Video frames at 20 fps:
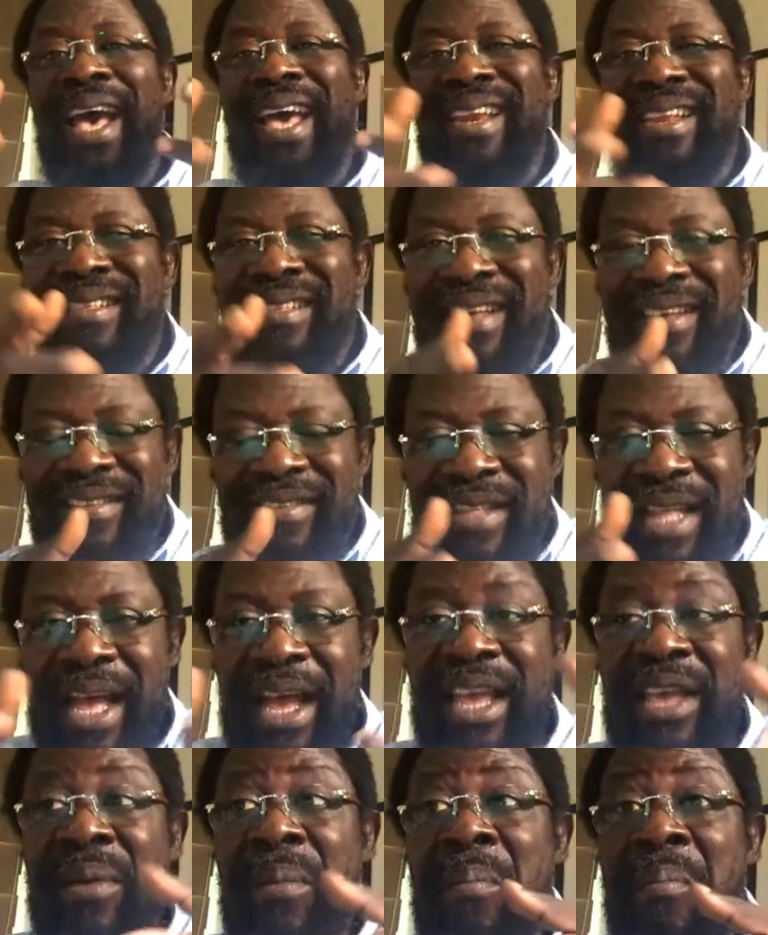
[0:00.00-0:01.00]
And it has
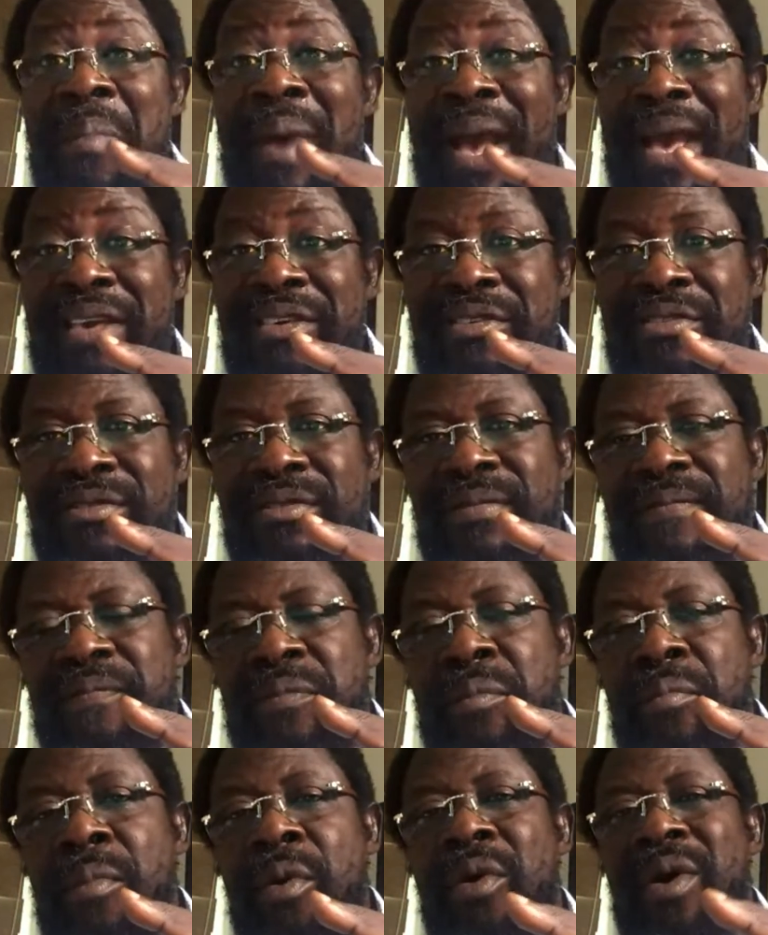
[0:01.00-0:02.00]
now emerged
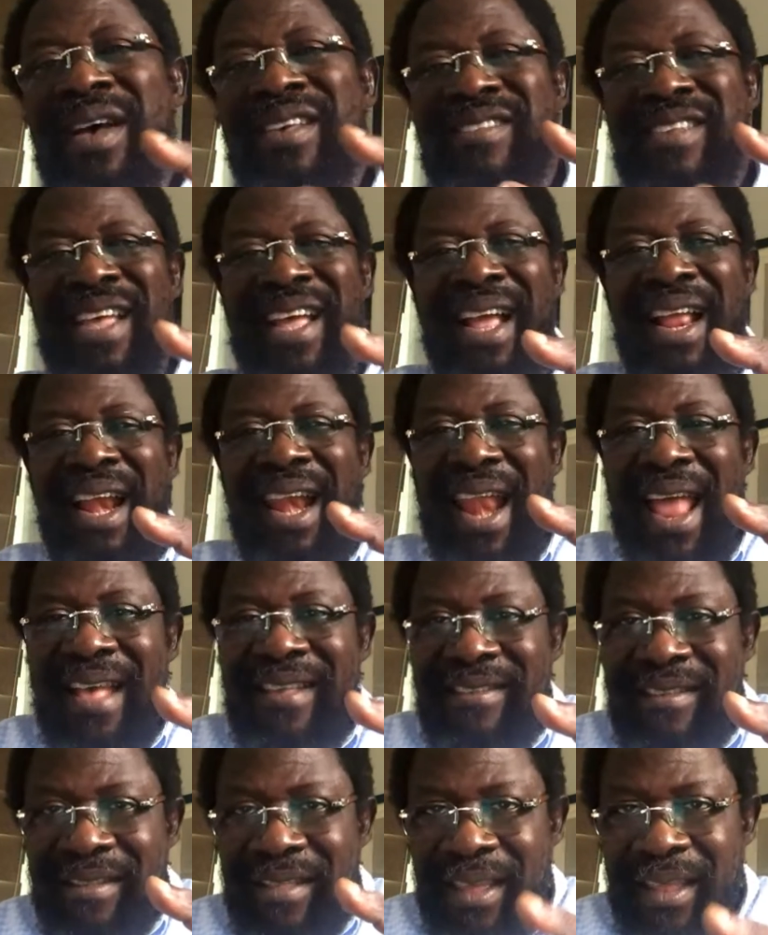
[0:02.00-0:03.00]
more as a
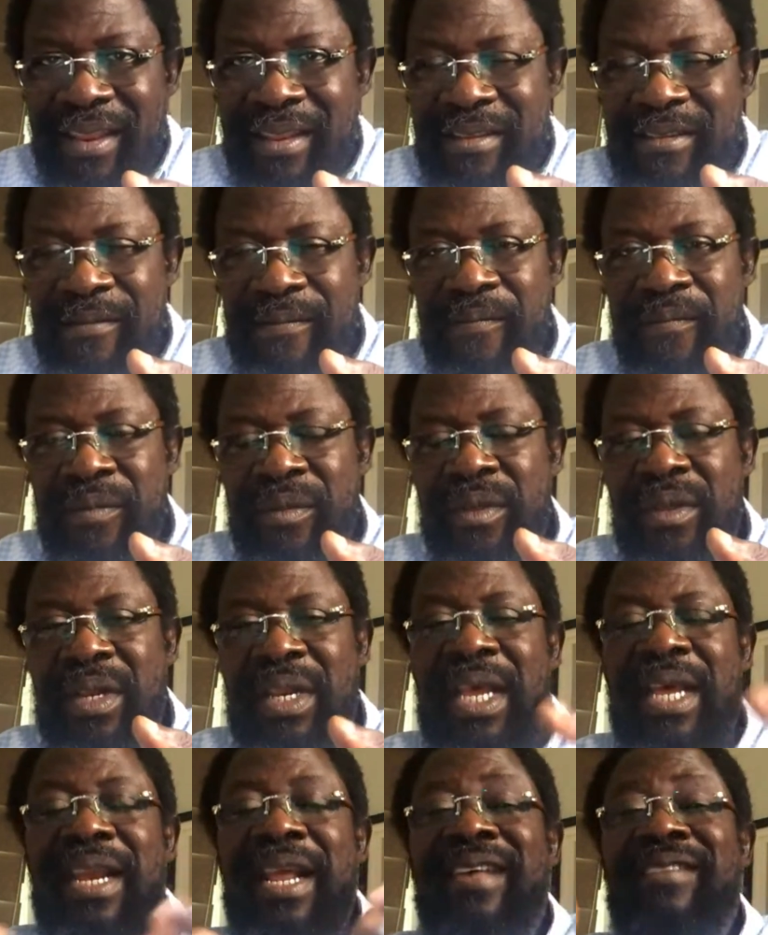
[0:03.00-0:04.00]
class thing
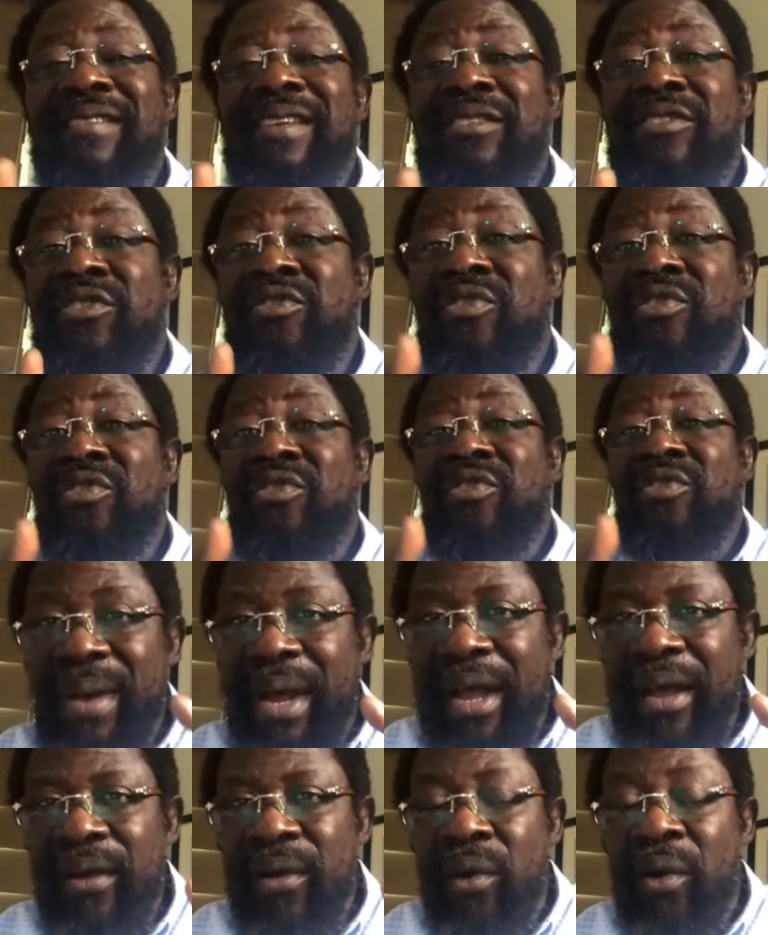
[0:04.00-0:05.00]
than as a
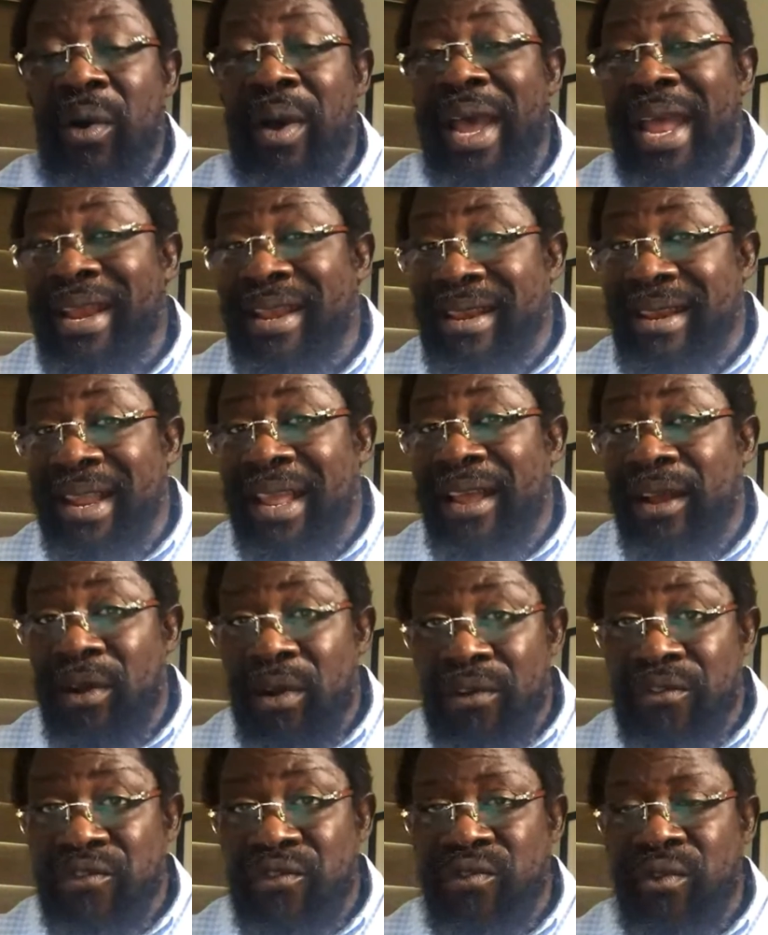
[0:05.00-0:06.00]
tribal or ethnic
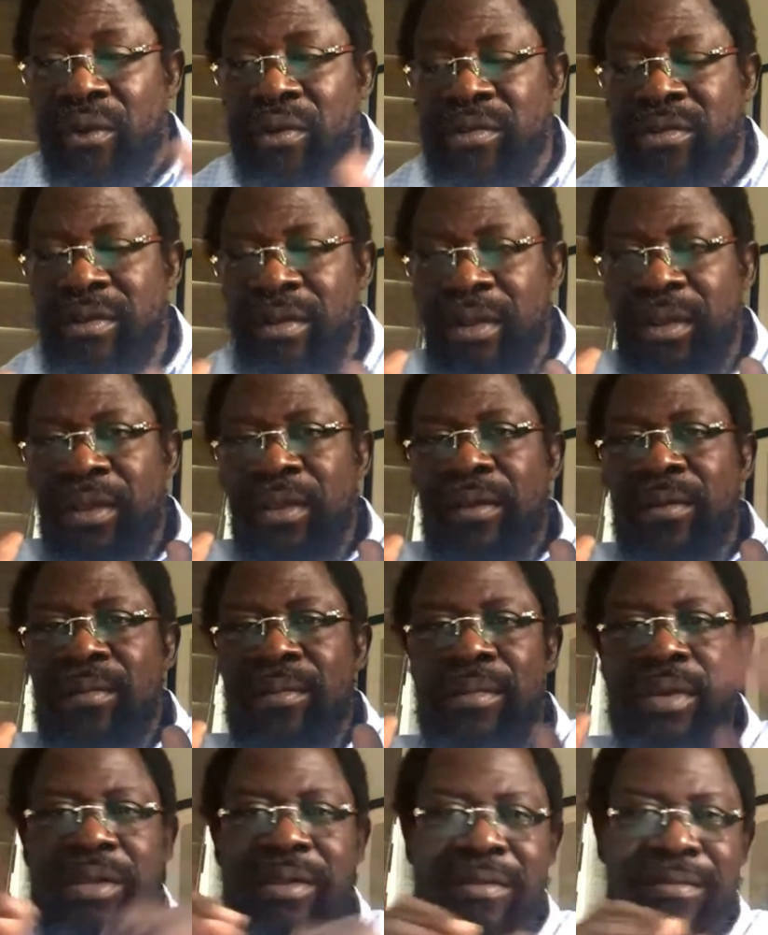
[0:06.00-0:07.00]
construct.
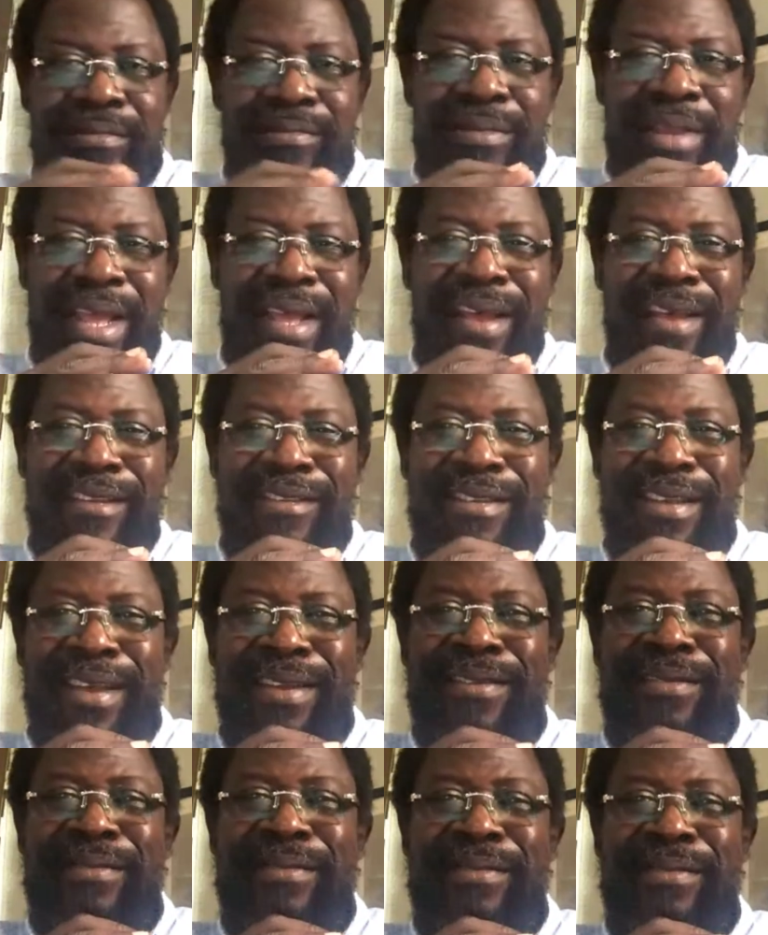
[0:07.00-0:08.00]
But like I
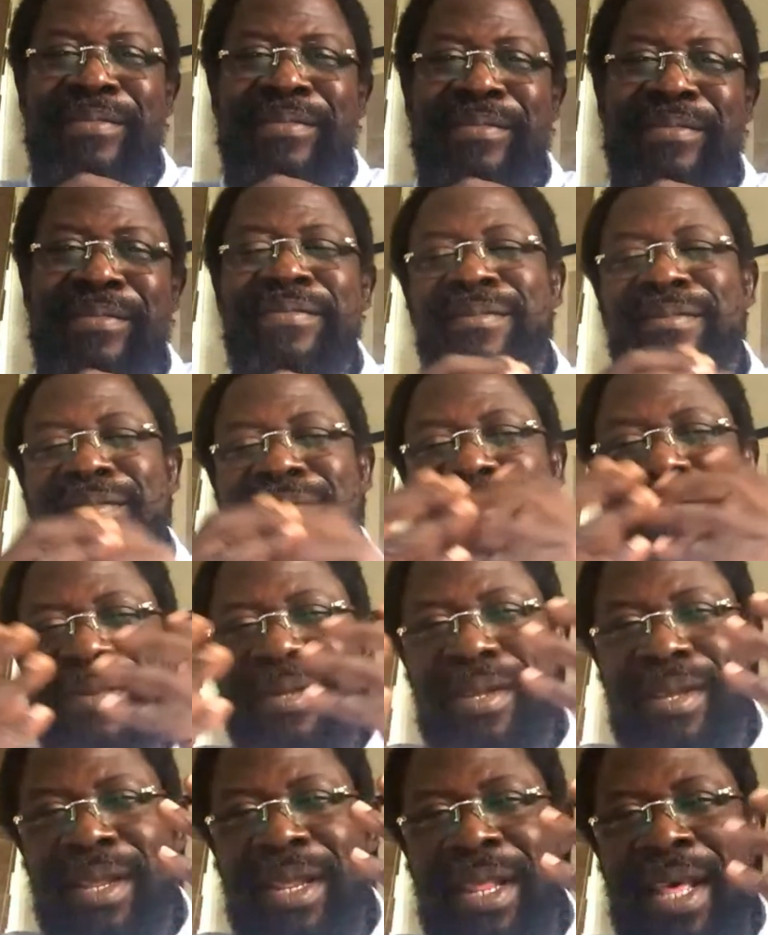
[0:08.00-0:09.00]
said,
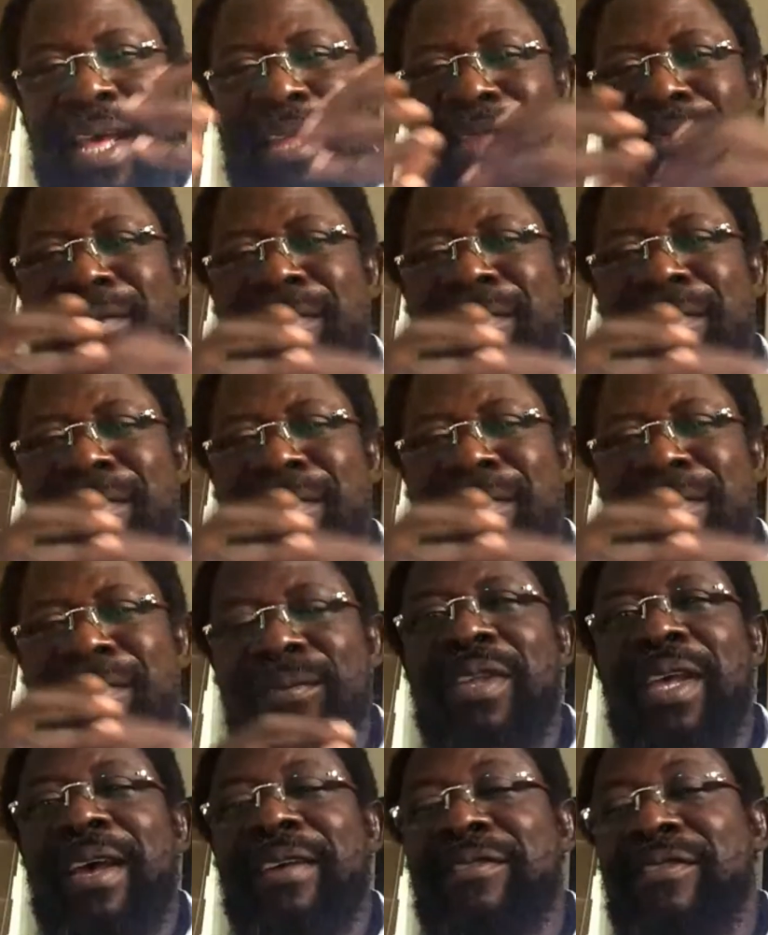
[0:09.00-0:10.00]
that
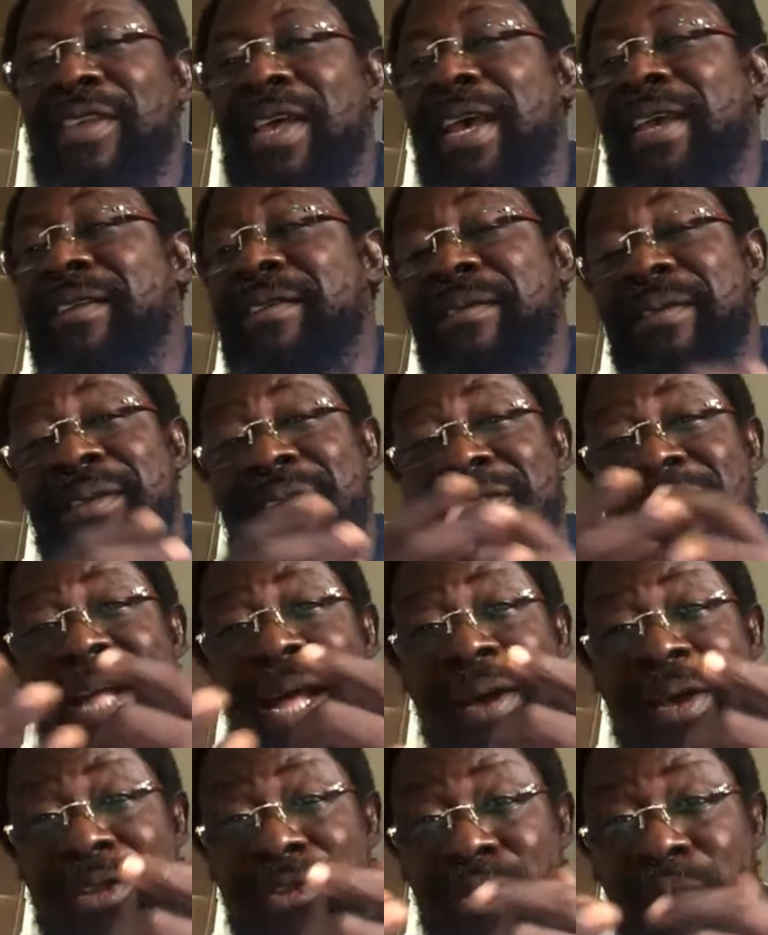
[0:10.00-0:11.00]
was the aside. It's
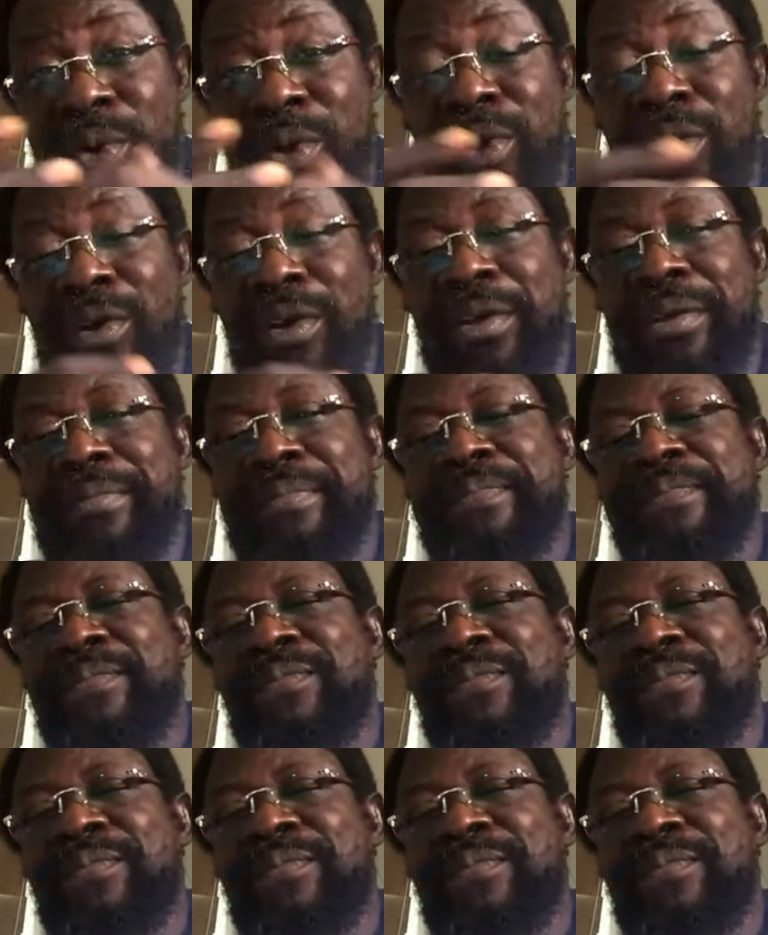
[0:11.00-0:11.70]
now 8 o'clock.